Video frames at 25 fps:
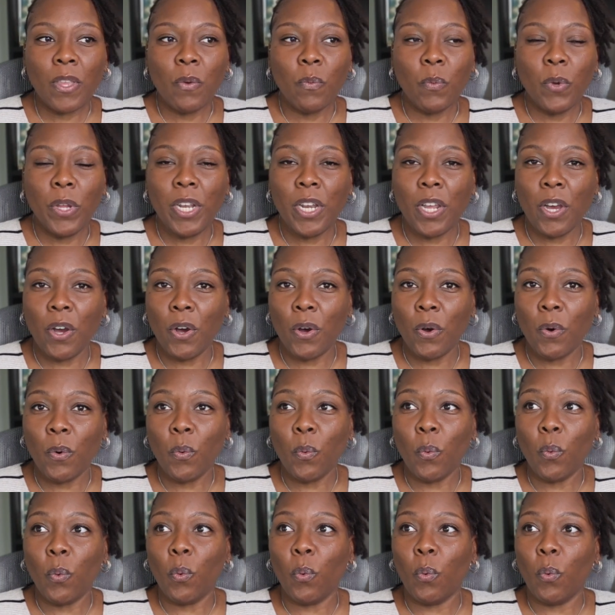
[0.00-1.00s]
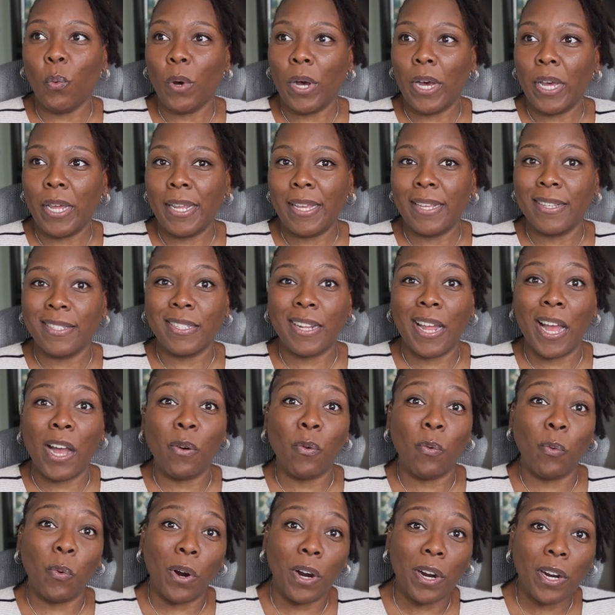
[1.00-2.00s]
We know what is
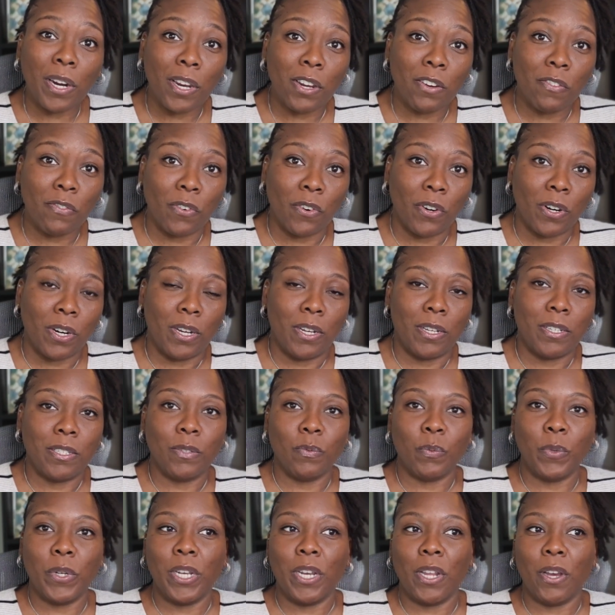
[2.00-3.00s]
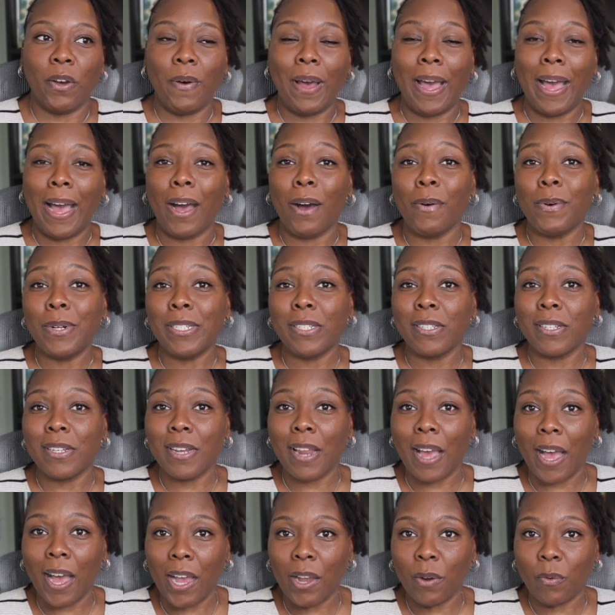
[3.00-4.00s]
not working for us. We know how it's
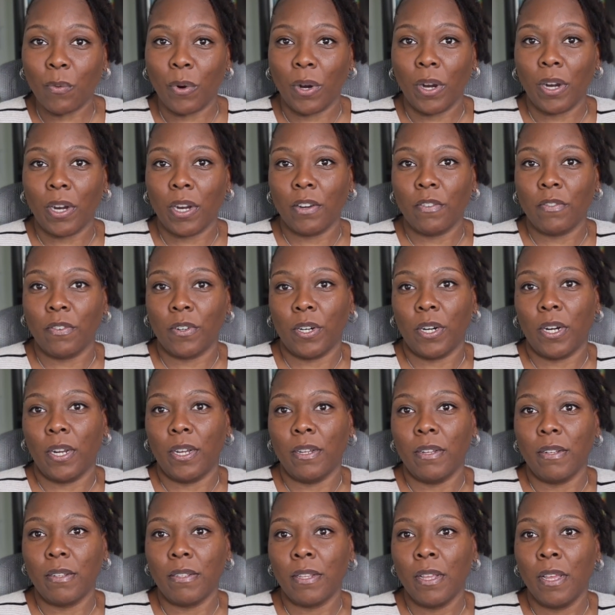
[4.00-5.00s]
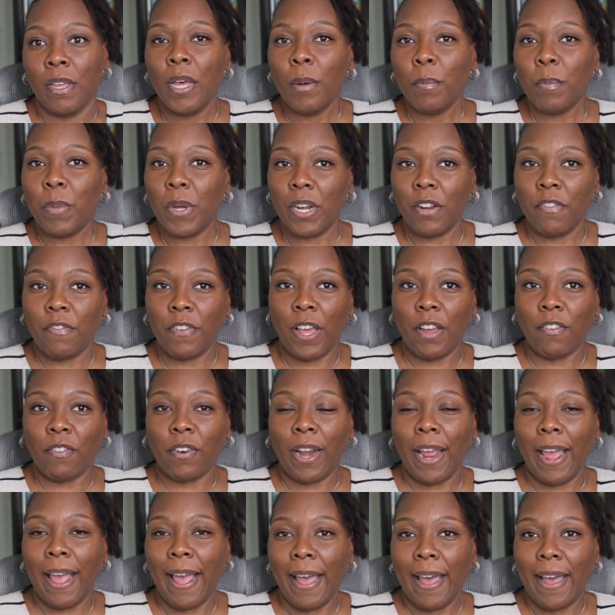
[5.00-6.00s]
not working for us. But if
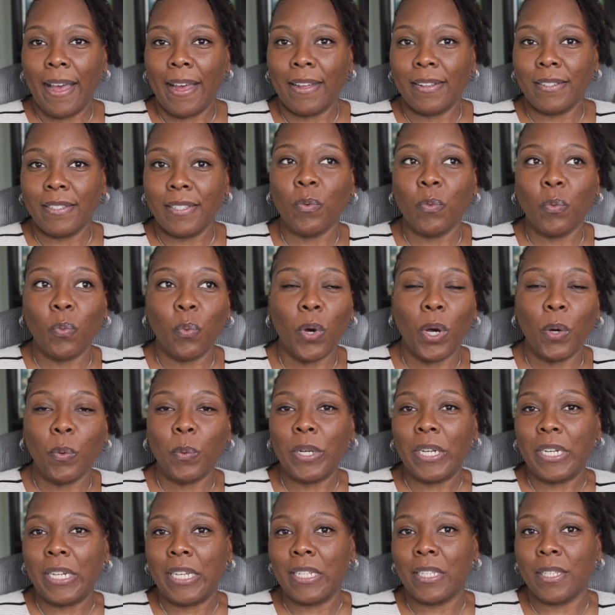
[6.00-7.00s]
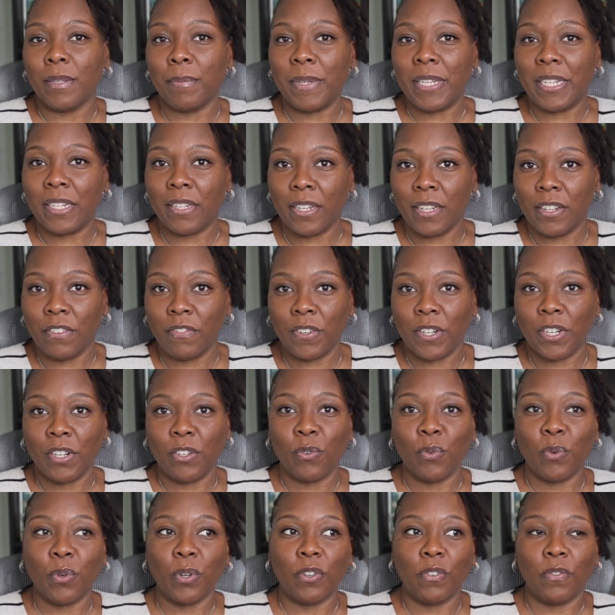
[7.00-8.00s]
ever asked what would need to be different
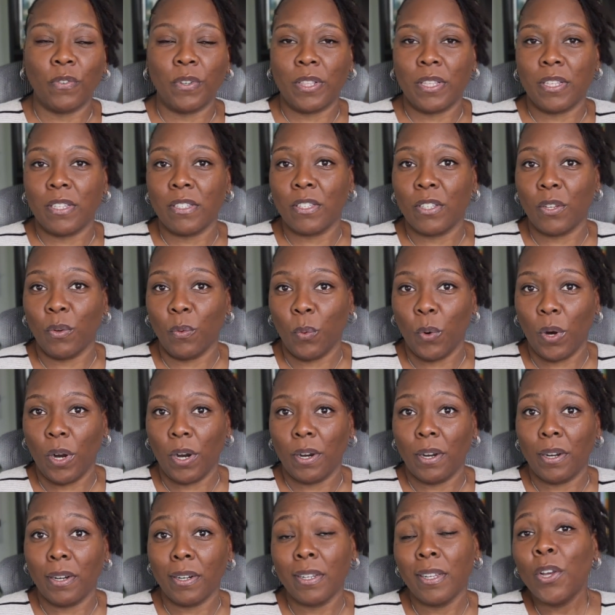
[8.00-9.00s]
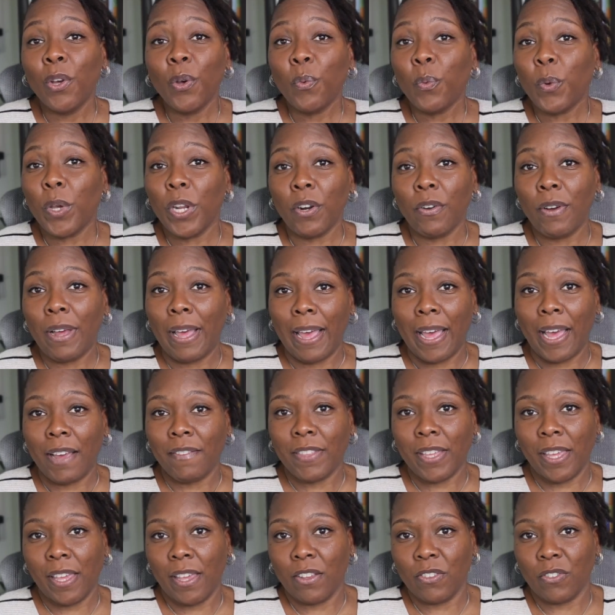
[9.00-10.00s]
in order for this to work, we don't
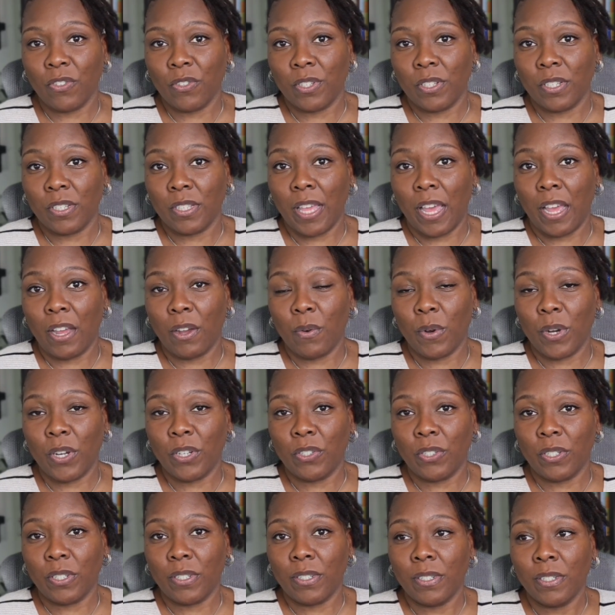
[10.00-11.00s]
have the answer to that question.